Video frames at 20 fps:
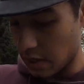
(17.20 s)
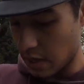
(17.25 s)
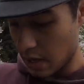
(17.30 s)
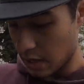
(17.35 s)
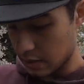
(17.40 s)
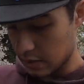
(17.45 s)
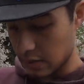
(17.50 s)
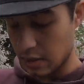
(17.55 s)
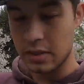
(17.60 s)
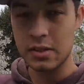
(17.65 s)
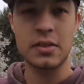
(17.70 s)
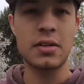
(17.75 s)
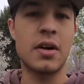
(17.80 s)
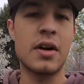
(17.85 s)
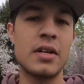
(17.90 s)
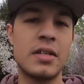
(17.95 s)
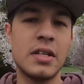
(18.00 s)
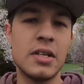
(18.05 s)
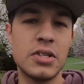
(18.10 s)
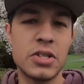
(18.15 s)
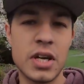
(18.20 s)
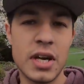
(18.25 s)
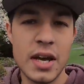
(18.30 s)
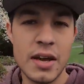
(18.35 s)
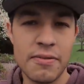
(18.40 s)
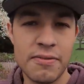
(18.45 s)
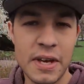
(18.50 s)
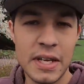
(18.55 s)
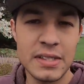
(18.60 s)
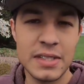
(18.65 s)
on accident. Sorry, TJ,
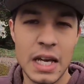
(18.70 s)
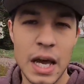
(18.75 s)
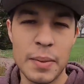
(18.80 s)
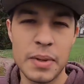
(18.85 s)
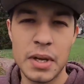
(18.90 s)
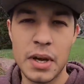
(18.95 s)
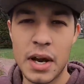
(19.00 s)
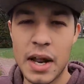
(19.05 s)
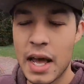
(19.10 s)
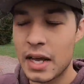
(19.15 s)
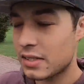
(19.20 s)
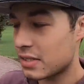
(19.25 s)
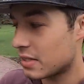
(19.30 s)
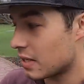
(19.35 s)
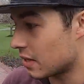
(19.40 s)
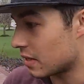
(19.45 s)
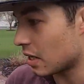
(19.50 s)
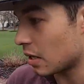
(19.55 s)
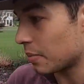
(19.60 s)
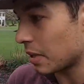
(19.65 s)
I FaceTimed you on accident there,